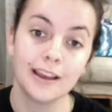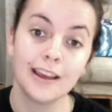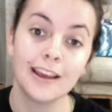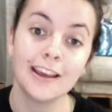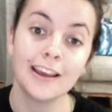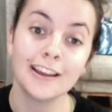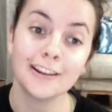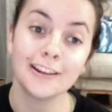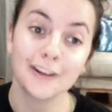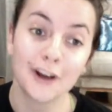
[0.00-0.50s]

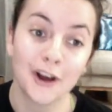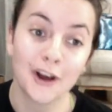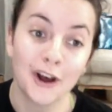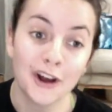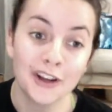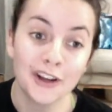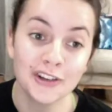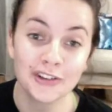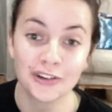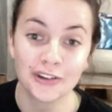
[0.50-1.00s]
In
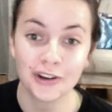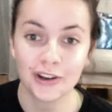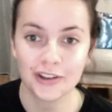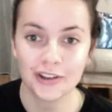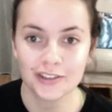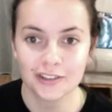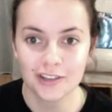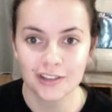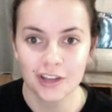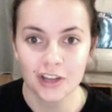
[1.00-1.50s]

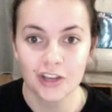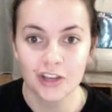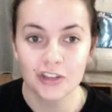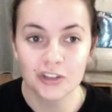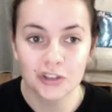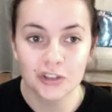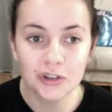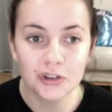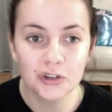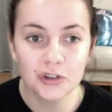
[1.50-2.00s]
contrast,
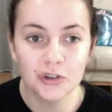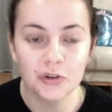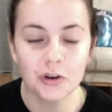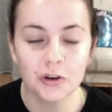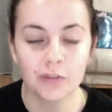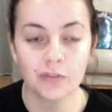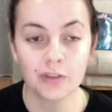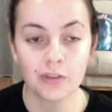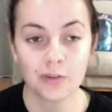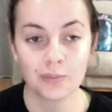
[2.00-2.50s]
two
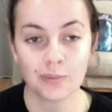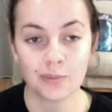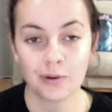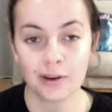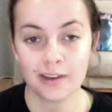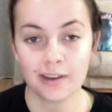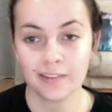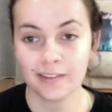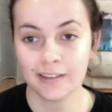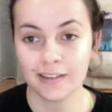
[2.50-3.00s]
of the
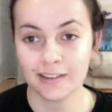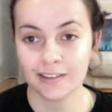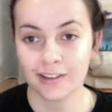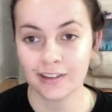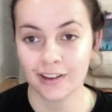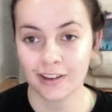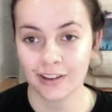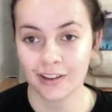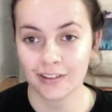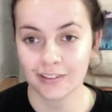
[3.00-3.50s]
appraising
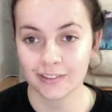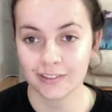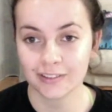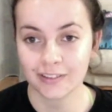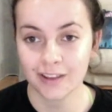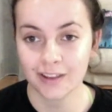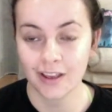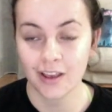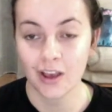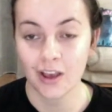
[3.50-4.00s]
tasks
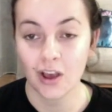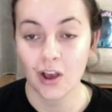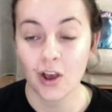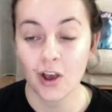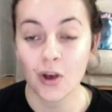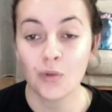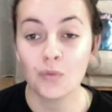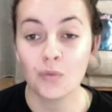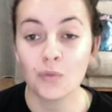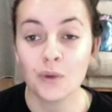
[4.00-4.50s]

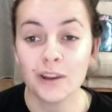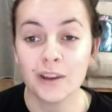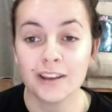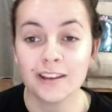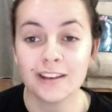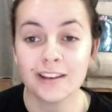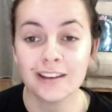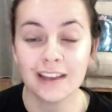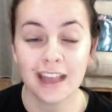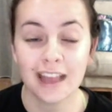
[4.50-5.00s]
are
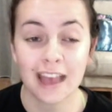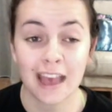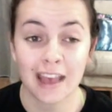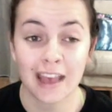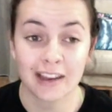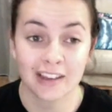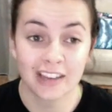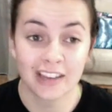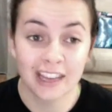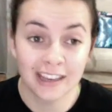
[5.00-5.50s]
written and
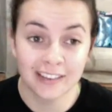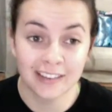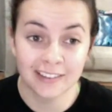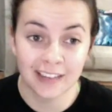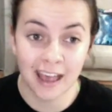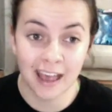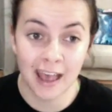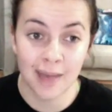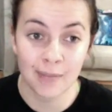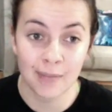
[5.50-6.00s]

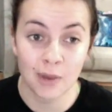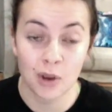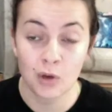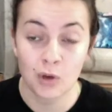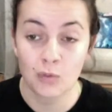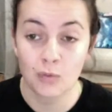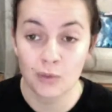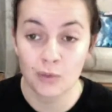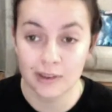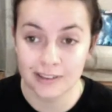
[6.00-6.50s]
exam
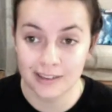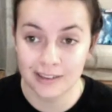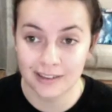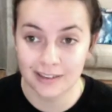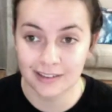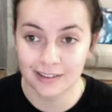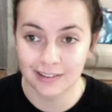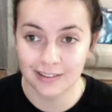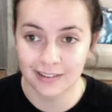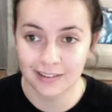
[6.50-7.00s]

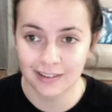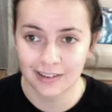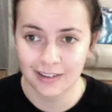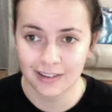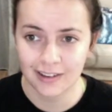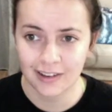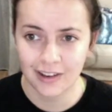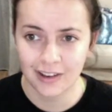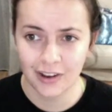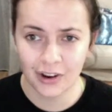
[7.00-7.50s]
written,
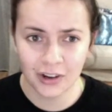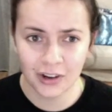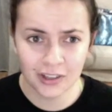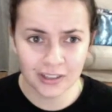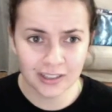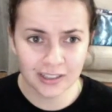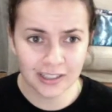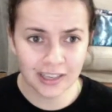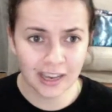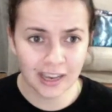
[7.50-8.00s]

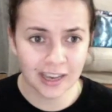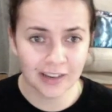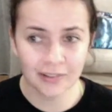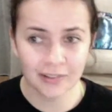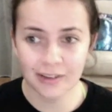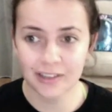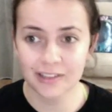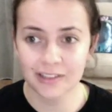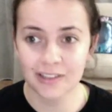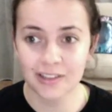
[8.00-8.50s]
only
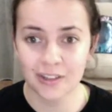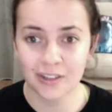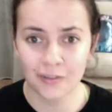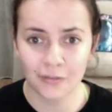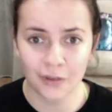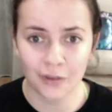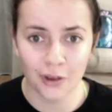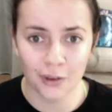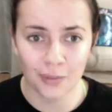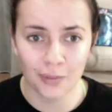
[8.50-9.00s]
catering to the
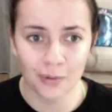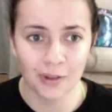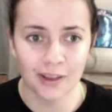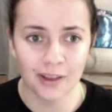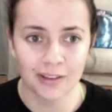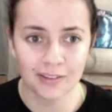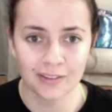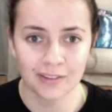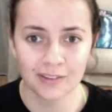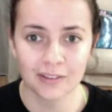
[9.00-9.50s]
verbal
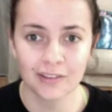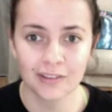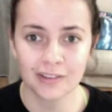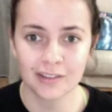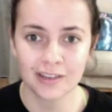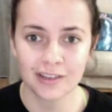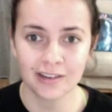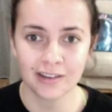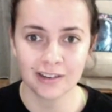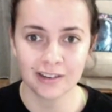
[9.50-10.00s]
and
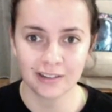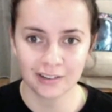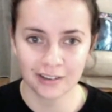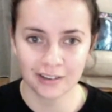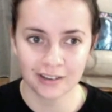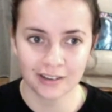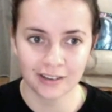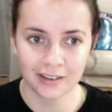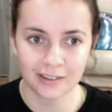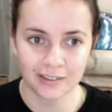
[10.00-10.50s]
solitary
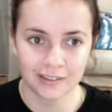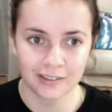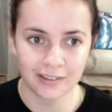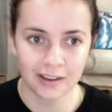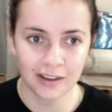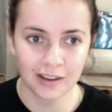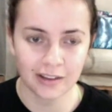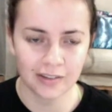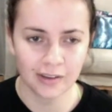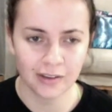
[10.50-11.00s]
learning
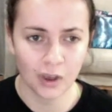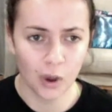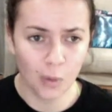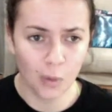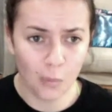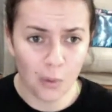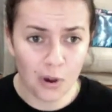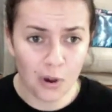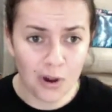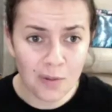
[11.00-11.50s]
styles.
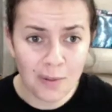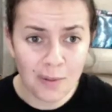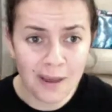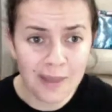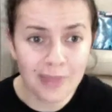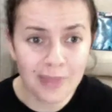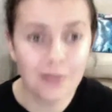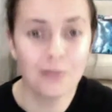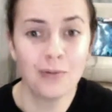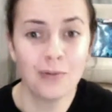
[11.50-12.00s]
What
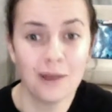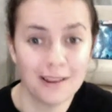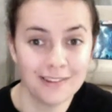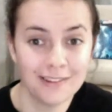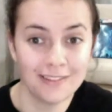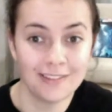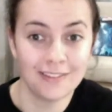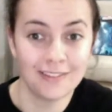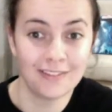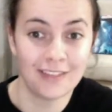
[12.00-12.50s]
about the
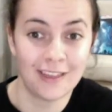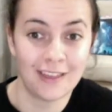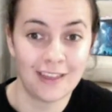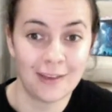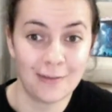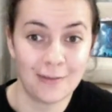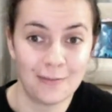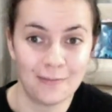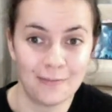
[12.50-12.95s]
rest of them?